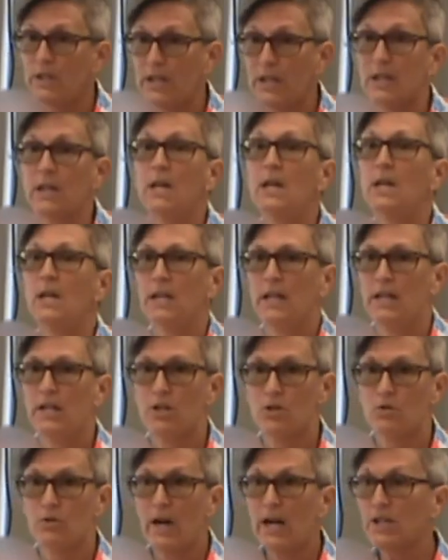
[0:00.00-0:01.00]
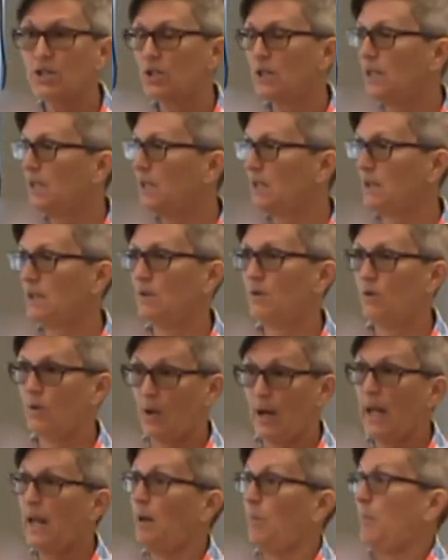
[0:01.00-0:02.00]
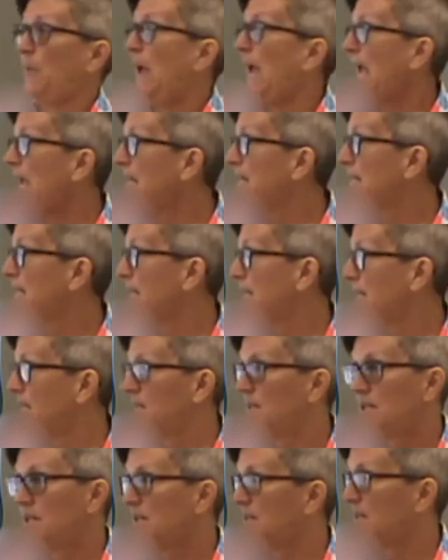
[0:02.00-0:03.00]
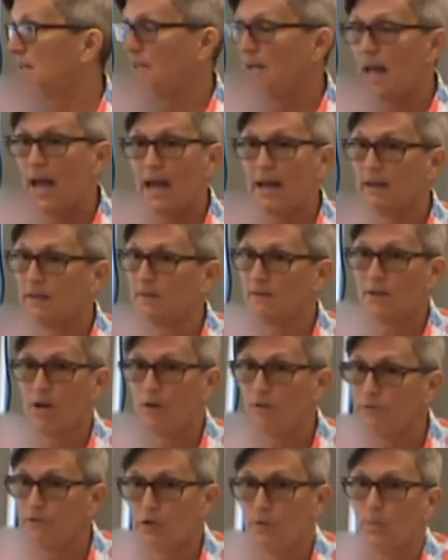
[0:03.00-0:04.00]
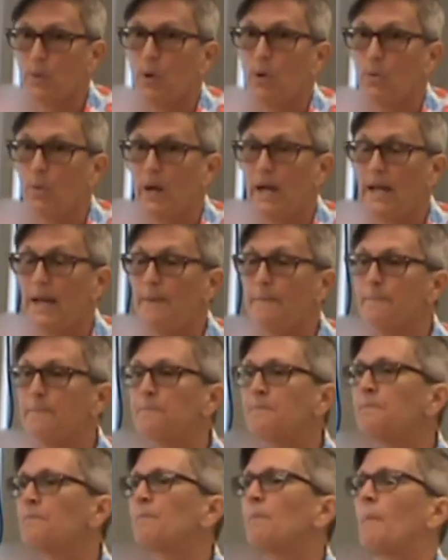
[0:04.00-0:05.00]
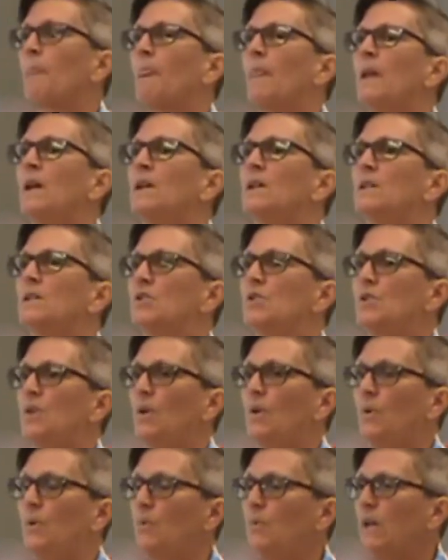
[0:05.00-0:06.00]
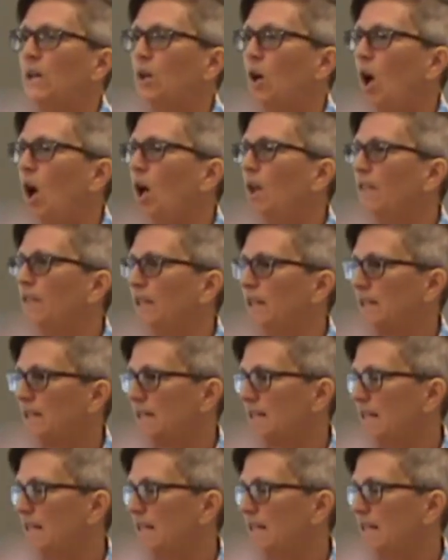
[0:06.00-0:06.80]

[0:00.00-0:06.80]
you in a direction that, or at a pace that it's just not comfortable, right? So we call this